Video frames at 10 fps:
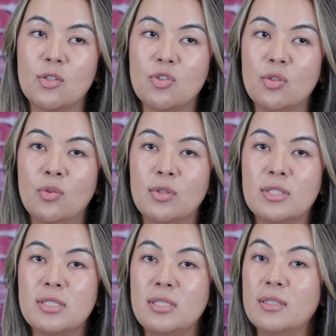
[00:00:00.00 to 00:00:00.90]
So
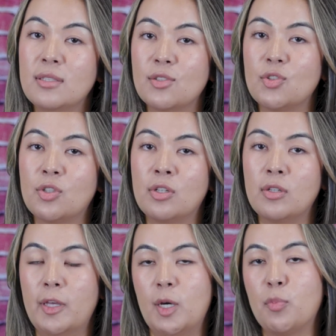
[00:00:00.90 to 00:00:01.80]
sealants
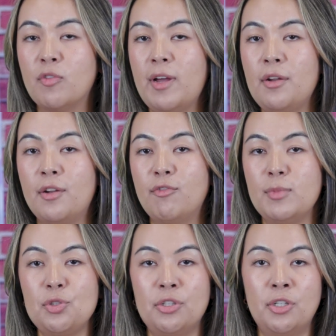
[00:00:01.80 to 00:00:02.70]
are like a preventative
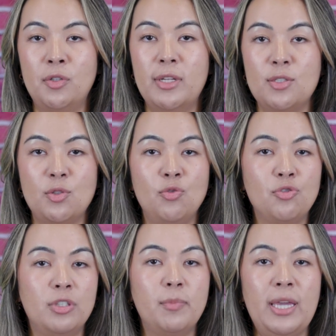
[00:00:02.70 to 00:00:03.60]
material that's
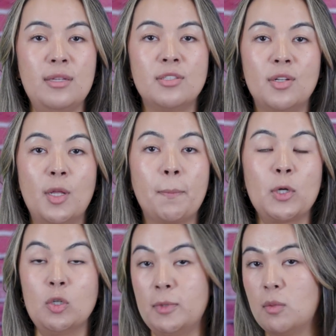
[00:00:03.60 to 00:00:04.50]
usually painted on
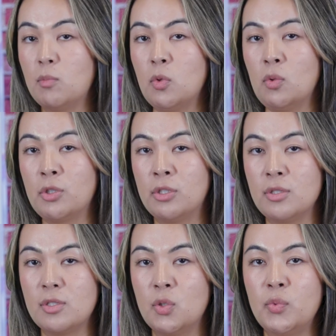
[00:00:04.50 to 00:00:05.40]
permanent
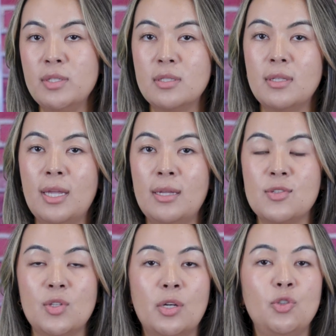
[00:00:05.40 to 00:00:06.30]
molars. The reason that
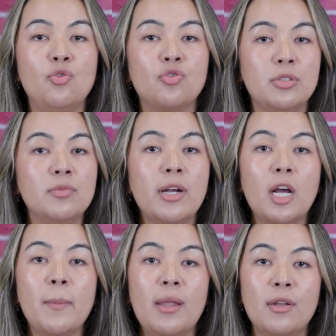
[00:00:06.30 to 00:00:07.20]
it's not usually
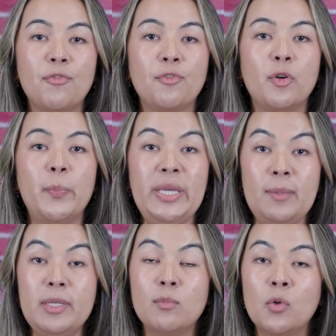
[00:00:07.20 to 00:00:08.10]
recommended for
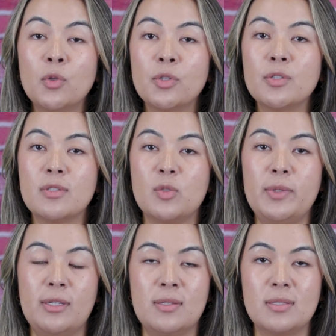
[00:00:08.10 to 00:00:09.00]
baby molars is
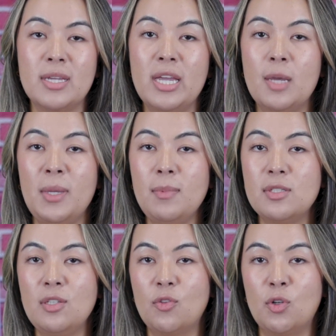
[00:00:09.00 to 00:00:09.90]
because baby
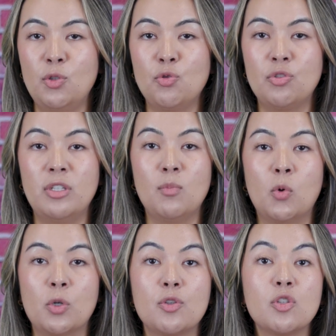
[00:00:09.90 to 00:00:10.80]
teeth are usually
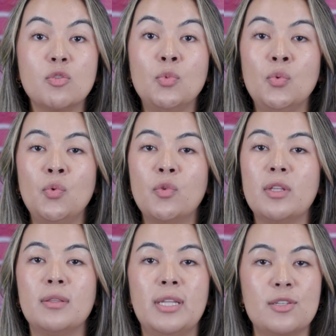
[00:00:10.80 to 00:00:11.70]
more smooth
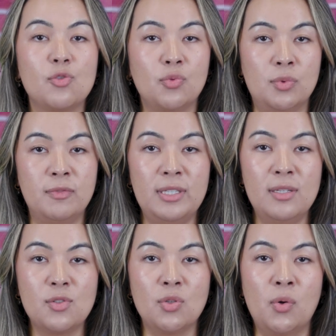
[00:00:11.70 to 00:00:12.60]
and less
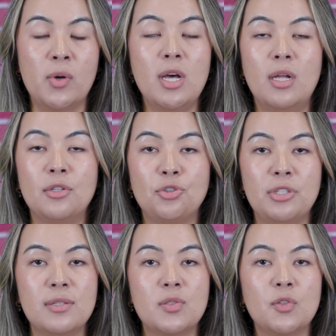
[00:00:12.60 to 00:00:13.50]
groovy, so the
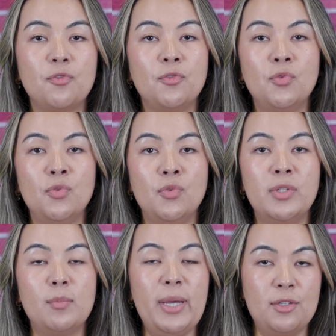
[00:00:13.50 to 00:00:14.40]
chances of
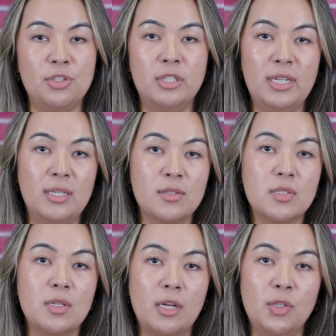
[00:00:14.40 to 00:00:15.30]
food and bacteria getting
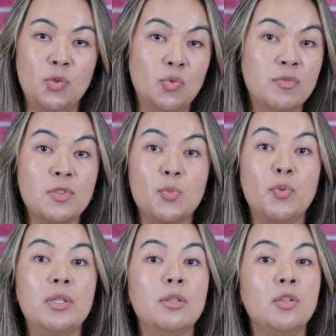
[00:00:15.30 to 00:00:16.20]
stuck in the grooves is
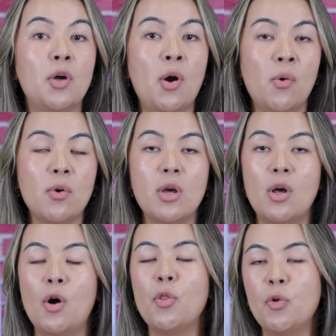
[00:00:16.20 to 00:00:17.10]
pretty low.
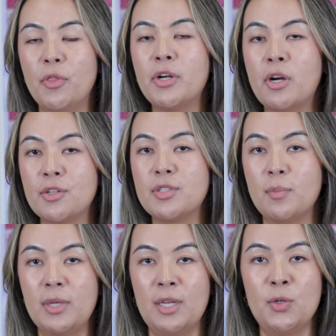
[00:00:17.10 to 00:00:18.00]
Although there are
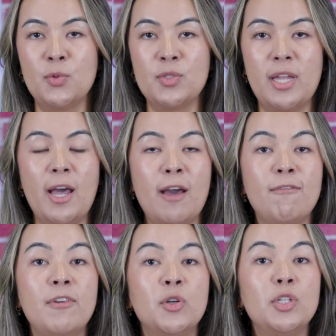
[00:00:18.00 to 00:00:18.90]
some kiddos that
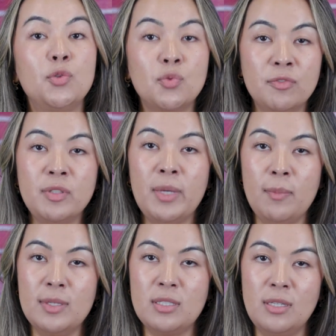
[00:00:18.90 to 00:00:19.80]
have very groovy
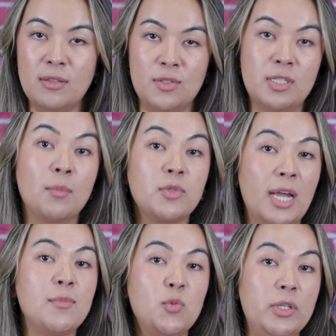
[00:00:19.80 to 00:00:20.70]
baby teeth, and
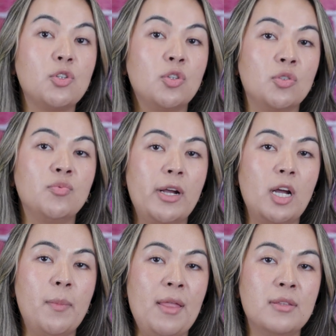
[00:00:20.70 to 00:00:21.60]
sometimes we could
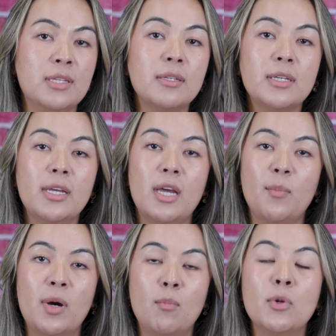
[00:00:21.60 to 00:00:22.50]
recommend it,
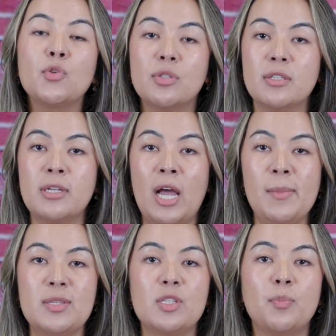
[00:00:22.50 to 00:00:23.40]
but most of the
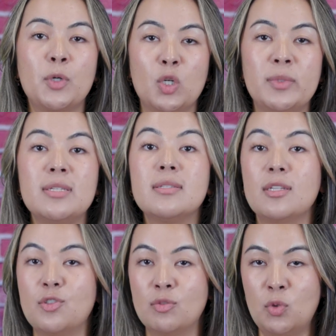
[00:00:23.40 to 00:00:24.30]
time it's the permanent
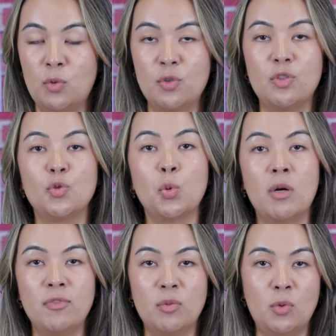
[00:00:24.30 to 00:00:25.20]
6-year molars and
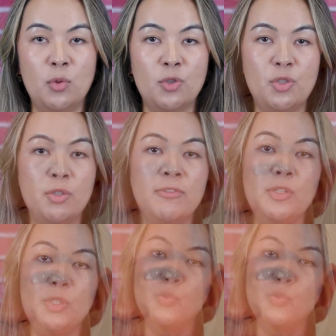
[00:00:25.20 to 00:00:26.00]
12-year molars that are very